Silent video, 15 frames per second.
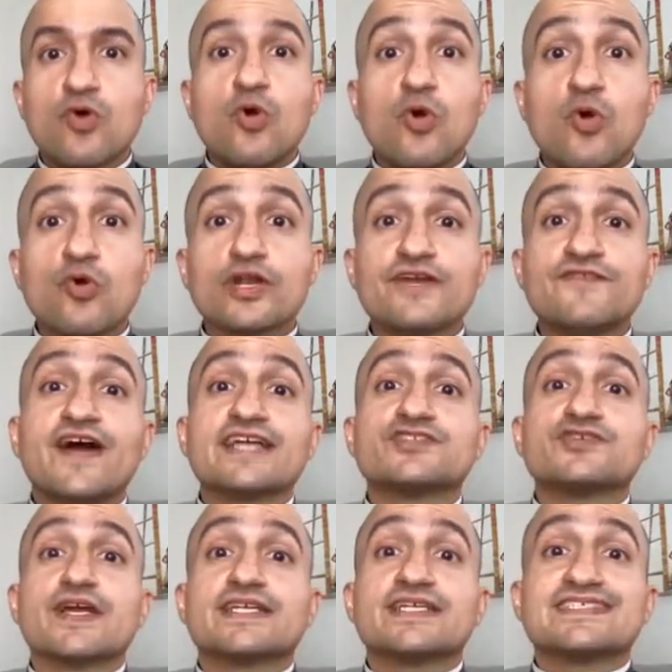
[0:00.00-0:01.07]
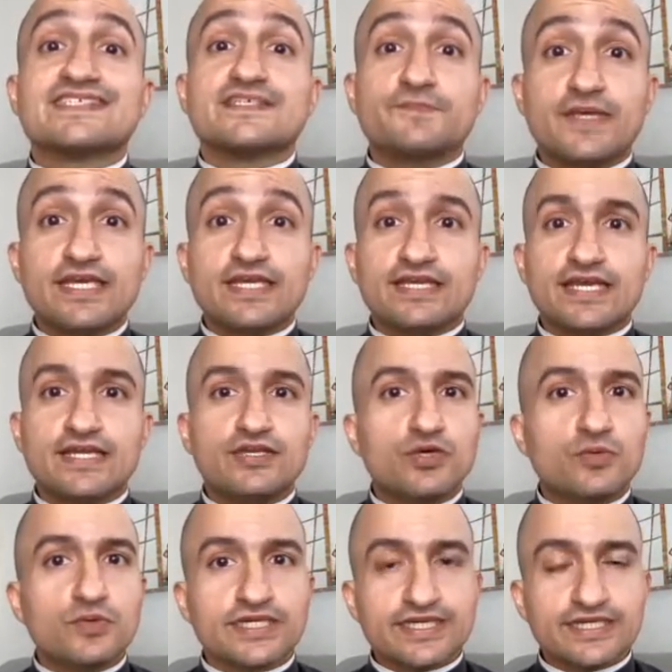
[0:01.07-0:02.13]
Or if I try to speak and no
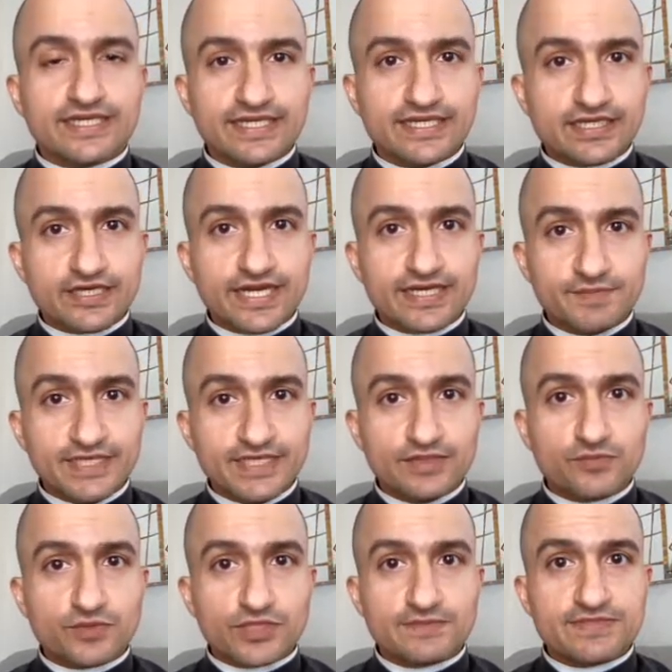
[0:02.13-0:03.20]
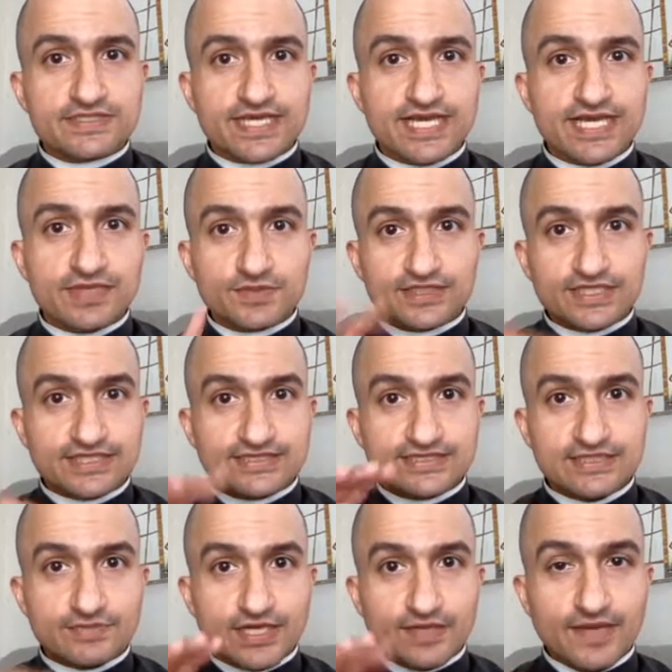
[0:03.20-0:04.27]
one can hear in me what I'm saying, but they can
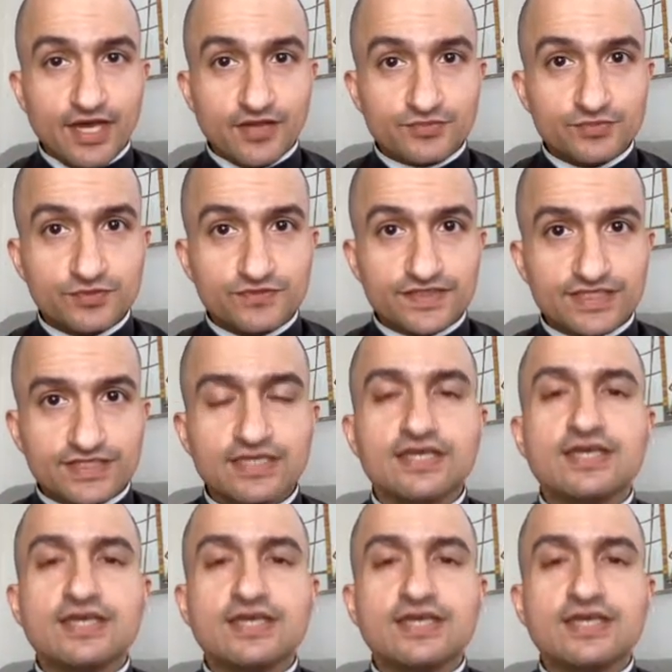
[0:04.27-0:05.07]
see my mouth moving,